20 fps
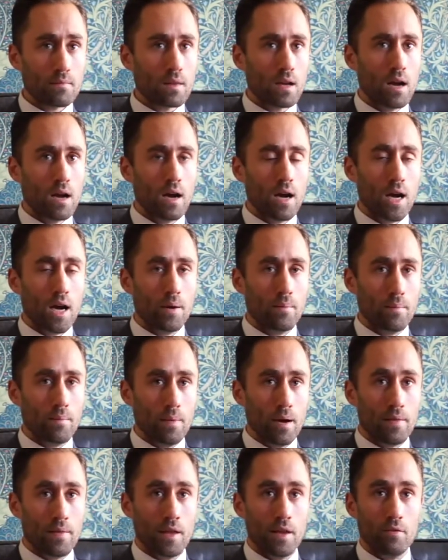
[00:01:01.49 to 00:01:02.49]

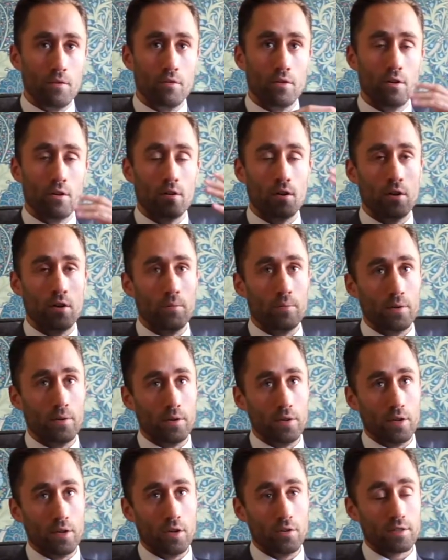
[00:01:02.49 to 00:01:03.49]
and then opened
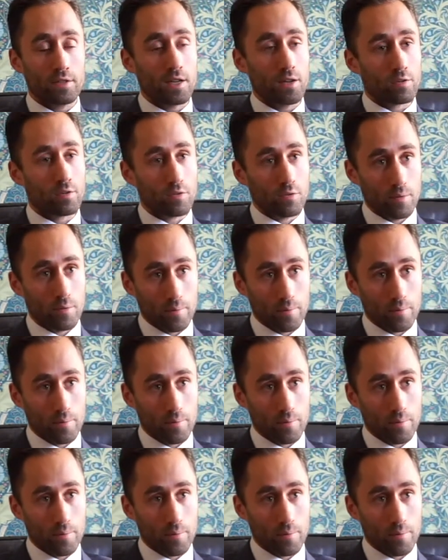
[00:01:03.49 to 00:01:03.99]
a hotel called the